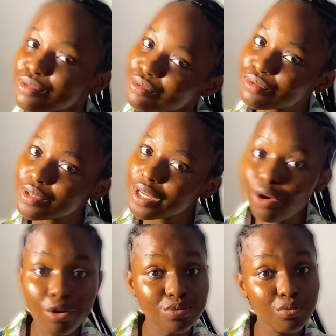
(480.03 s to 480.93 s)
to
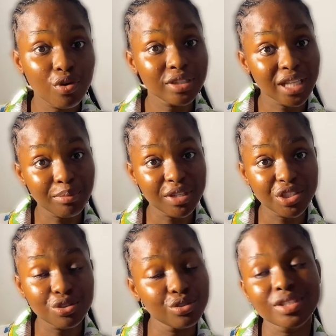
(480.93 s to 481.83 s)
cause more
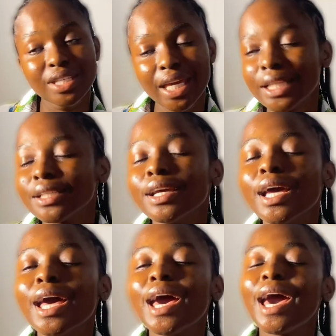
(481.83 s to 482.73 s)
damage to your skin.
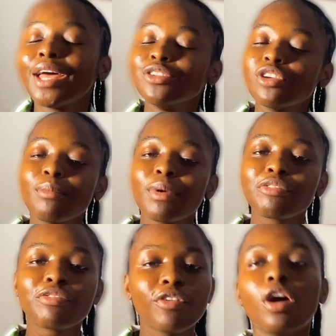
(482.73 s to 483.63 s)
Number
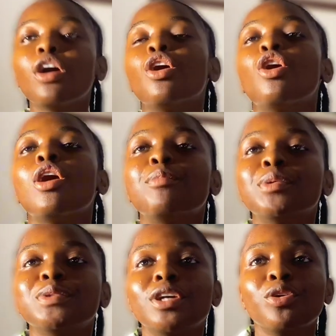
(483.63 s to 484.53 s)
four
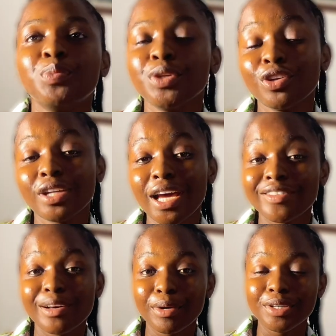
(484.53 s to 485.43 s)
unpopular opinion I have
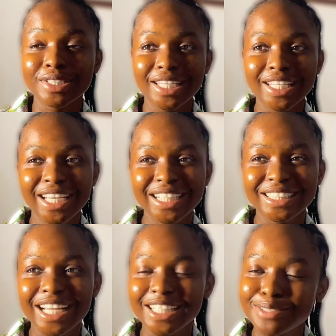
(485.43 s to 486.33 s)
about skincare is
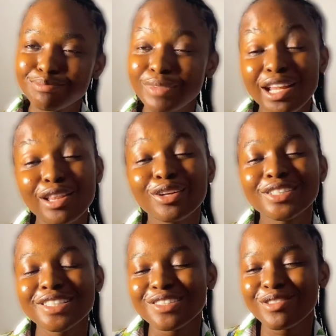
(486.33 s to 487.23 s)
that a
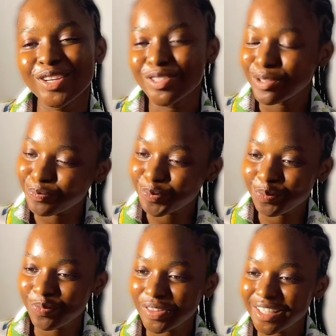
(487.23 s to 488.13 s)
lot is going on.
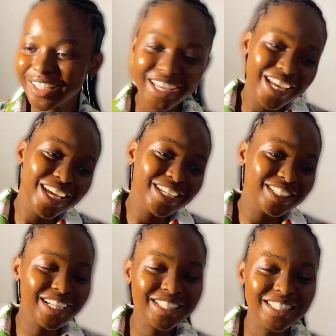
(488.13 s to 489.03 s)

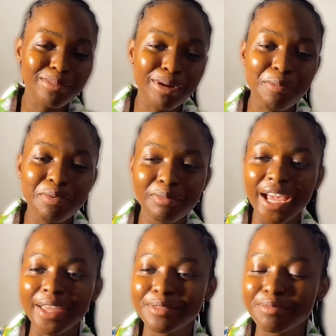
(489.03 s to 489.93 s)
There is this time I open
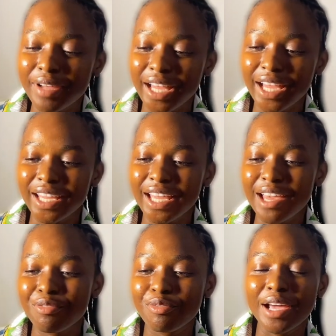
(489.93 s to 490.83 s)
my
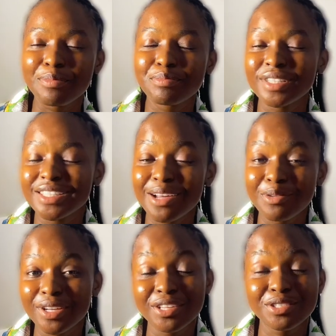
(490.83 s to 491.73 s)
FYP, is that
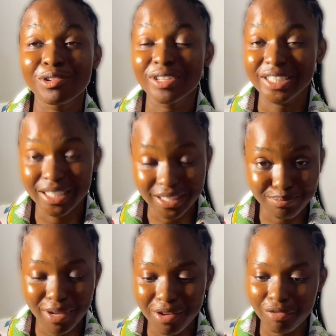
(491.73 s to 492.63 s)
what it's called? Yes,
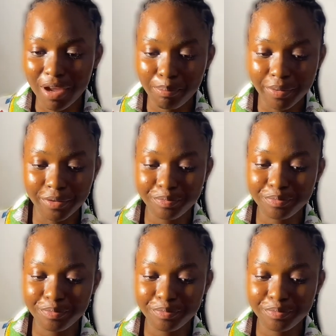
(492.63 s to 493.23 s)
my FYP.